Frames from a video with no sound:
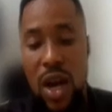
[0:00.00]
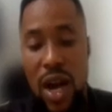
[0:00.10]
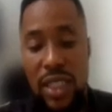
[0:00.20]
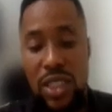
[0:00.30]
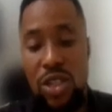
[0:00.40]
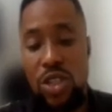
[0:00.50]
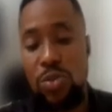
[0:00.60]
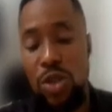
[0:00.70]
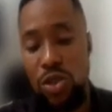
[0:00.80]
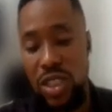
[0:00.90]
And it's going to
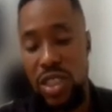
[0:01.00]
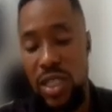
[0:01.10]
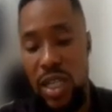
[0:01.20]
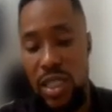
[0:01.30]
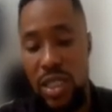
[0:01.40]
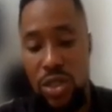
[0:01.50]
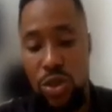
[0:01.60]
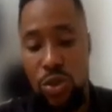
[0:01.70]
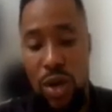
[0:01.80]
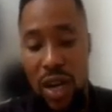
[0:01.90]
be consistent.
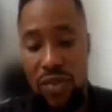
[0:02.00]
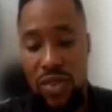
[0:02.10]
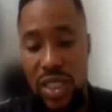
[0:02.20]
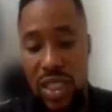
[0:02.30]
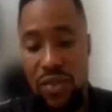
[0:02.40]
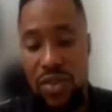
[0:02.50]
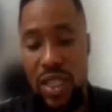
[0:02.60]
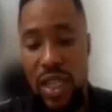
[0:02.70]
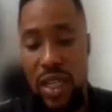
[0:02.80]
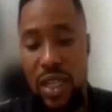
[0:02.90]
You will have it 7
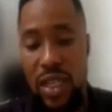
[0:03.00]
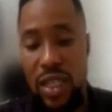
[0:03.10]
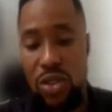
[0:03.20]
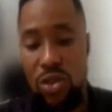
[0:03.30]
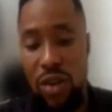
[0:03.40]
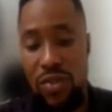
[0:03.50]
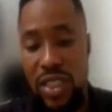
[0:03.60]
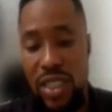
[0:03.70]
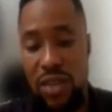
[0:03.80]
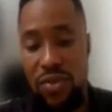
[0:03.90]
here, you will have it
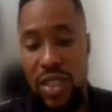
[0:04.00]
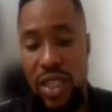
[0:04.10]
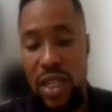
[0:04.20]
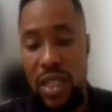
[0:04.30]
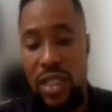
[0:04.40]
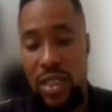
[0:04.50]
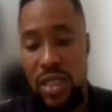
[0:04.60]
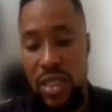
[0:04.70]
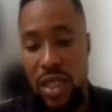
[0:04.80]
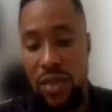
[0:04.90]
7 here,
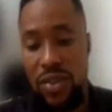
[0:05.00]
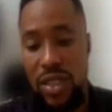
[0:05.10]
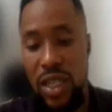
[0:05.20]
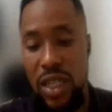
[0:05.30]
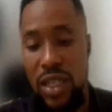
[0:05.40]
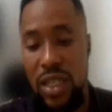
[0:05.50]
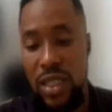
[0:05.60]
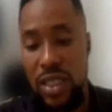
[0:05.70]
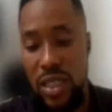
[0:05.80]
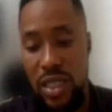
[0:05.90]
7 here,
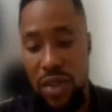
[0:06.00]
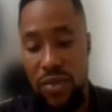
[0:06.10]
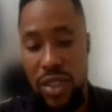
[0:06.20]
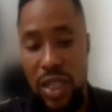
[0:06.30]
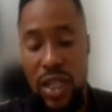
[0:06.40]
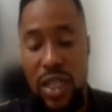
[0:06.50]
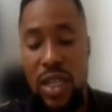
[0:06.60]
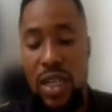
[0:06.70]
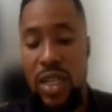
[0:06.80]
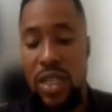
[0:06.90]
7 here.
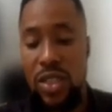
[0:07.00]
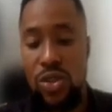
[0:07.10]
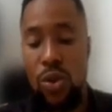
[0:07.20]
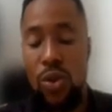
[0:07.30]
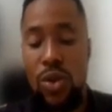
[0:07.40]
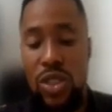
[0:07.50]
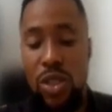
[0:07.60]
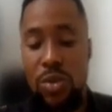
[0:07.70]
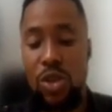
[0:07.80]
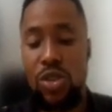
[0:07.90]
So it's going
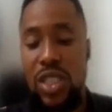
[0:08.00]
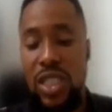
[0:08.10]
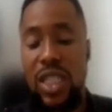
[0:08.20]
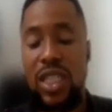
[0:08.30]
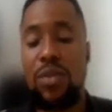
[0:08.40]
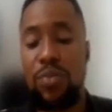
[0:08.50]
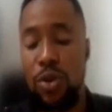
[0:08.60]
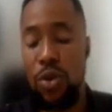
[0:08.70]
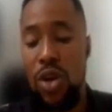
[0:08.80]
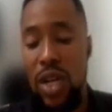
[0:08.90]
to be consistently
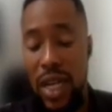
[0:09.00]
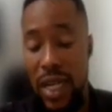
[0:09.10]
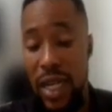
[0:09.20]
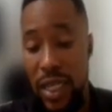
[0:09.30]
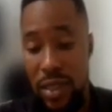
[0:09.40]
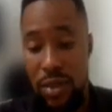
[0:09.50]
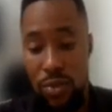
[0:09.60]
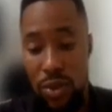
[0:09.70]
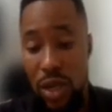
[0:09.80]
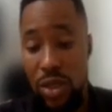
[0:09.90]
prolonged like that
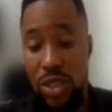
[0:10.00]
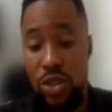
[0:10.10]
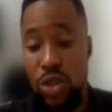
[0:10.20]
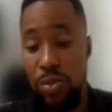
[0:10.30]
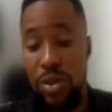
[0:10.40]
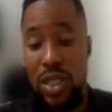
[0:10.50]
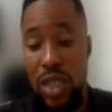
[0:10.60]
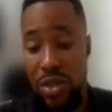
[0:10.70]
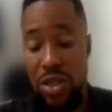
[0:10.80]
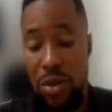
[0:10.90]
without a drop in
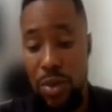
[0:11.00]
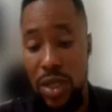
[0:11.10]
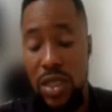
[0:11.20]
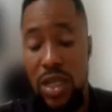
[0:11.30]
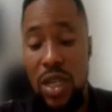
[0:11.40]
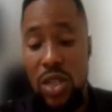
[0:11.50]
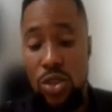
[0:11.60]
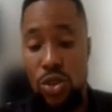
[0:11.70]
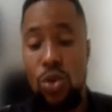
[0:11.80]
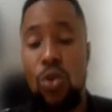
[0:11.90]
KRS complex.
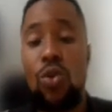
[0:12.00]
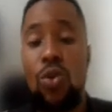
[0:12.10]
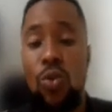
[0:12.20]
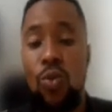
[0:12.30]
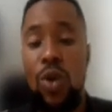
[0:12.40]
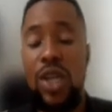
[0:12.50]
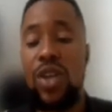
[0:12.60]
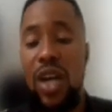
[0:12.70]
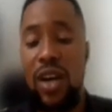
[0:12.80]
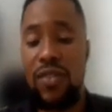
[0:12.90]
So when
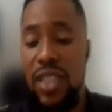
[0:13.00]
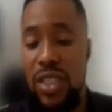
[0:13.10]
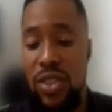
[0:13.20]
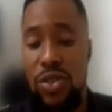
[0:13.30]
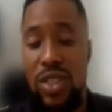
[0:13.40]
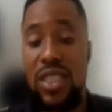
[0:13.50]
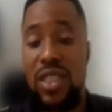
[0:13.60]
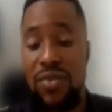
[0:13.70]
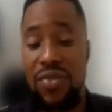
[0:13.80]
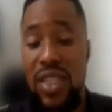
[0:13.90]
you have this, you say it's
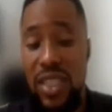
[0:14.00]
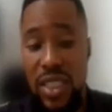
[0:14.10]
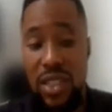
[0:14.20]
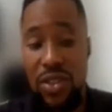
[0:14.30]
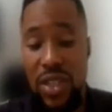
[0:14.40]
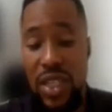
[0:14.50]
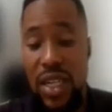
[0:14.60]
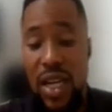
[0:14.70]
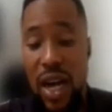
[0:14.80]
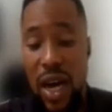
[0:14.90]
a first degree
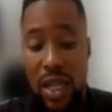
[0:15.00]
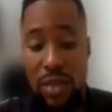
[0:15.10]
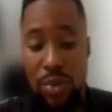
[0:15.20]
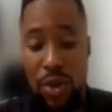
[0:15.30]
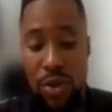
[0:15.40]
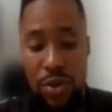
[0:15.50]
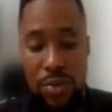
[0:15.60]
heart block.